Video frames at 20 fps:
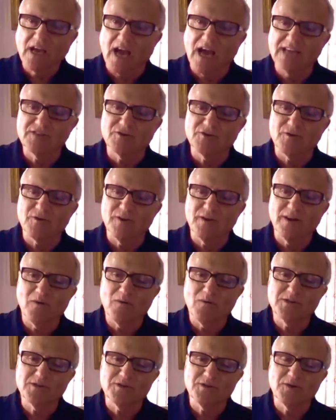Contrary to
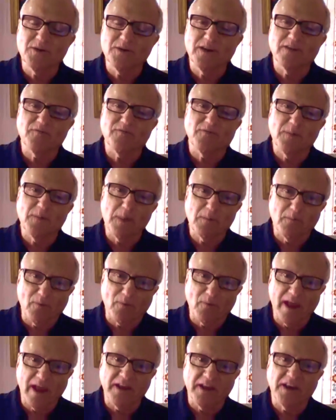what you hear from the
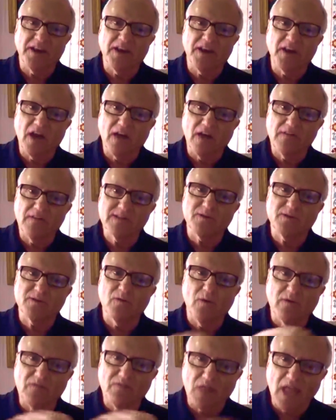Brennan and others
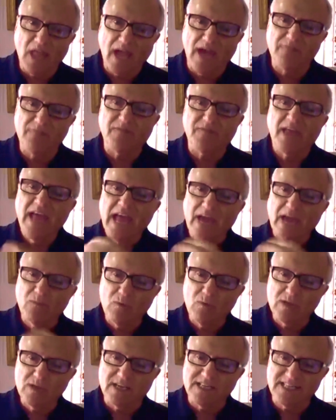who have left and
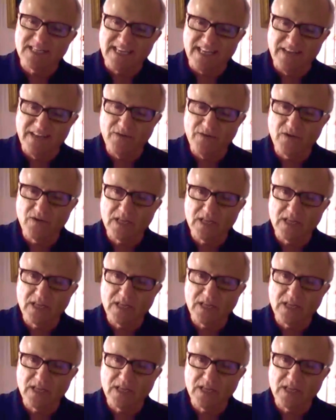will continue